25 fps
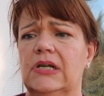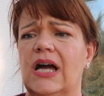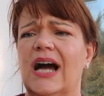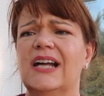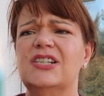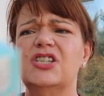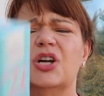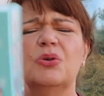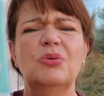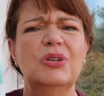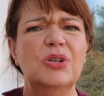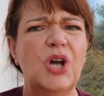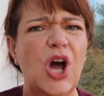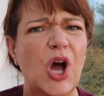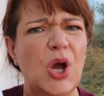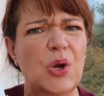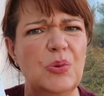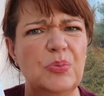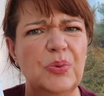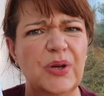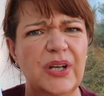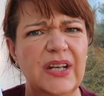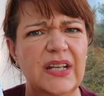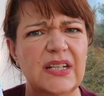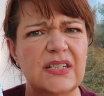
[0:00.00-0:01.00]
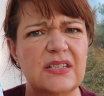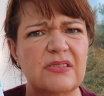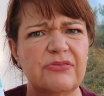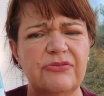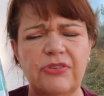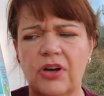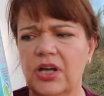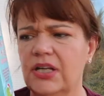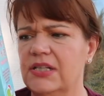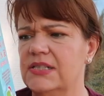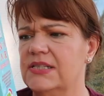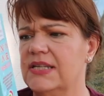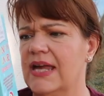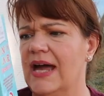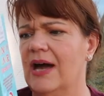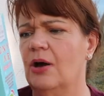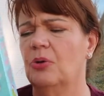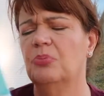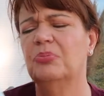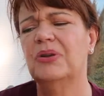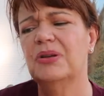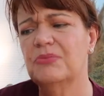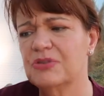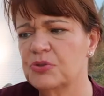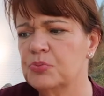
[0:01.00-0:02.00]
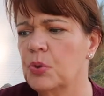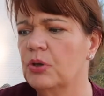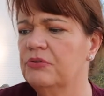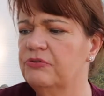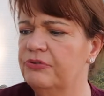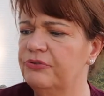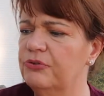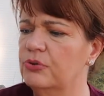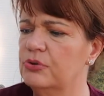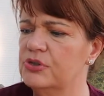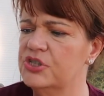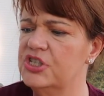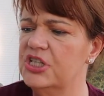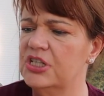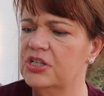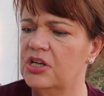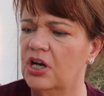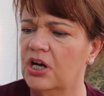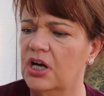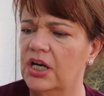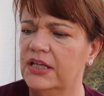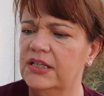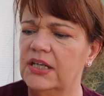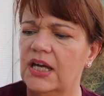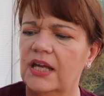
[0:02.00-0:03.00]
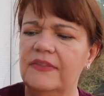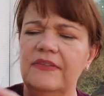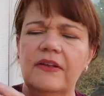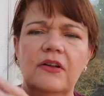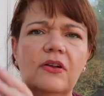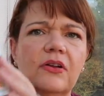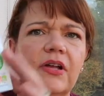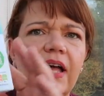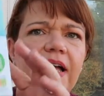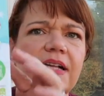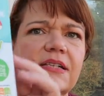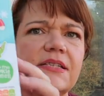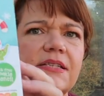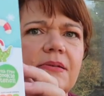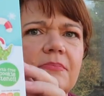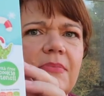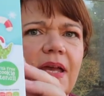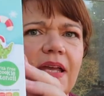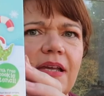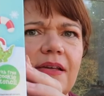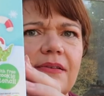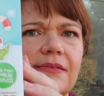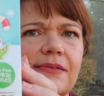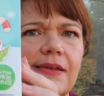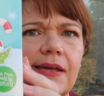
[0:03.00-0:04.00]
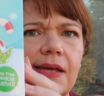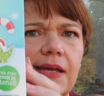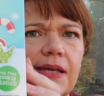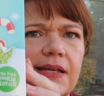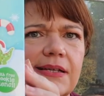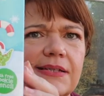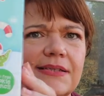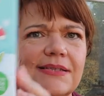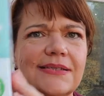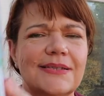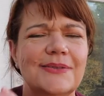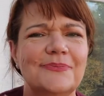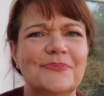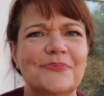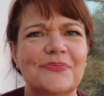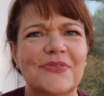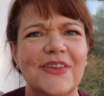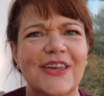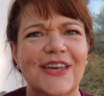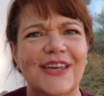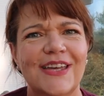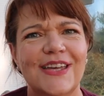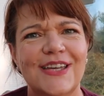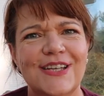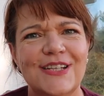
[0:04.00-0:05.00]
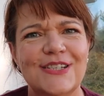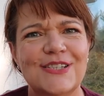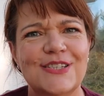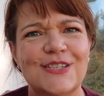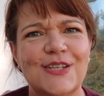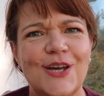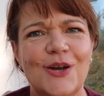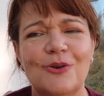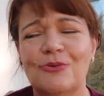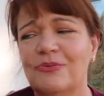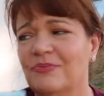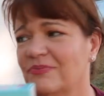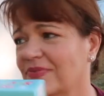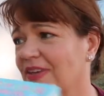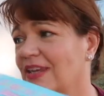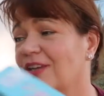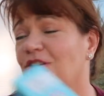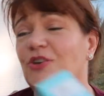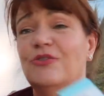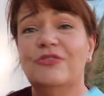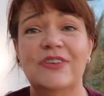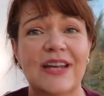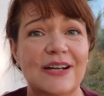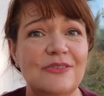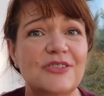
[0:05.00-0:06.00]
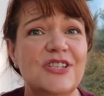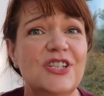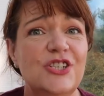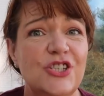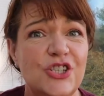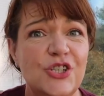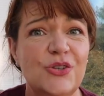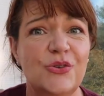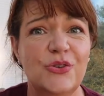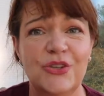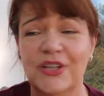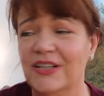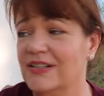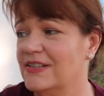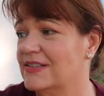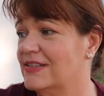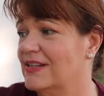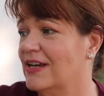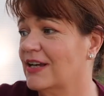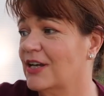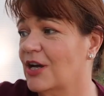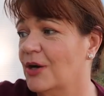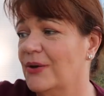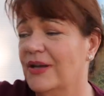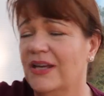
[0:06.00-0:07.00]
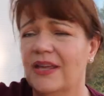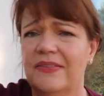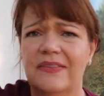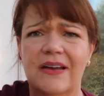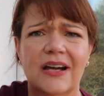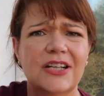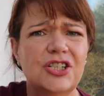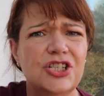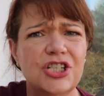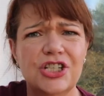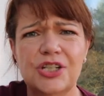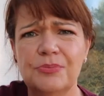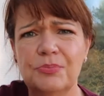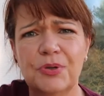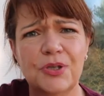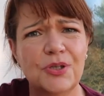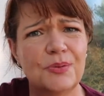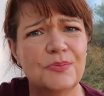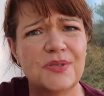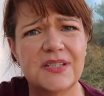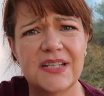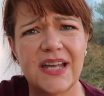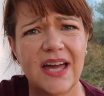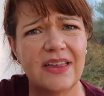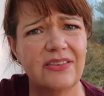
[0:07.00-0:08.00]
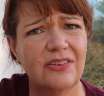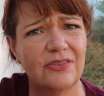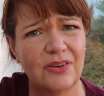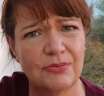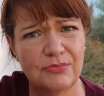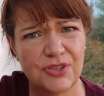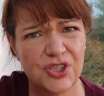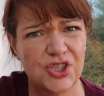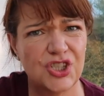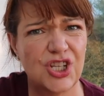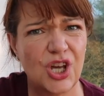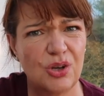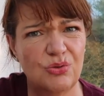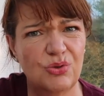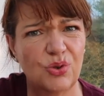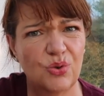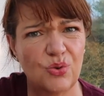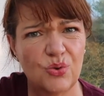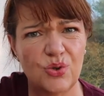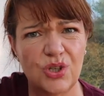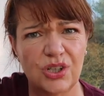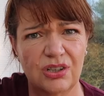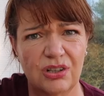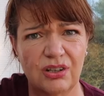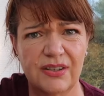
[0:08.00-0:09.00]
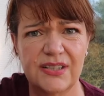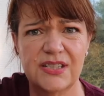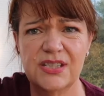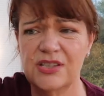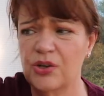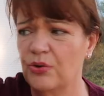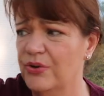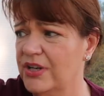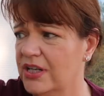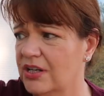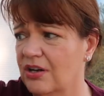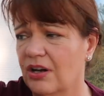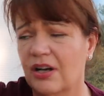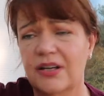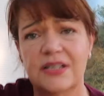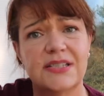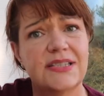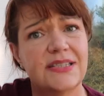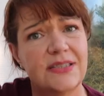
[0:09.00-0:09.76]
I don't want to open it to find out, but it was 149 and they'll get to make these. So you've now seen two things that are going in. I should have put them together. I'm so not organised. Sorry, guys.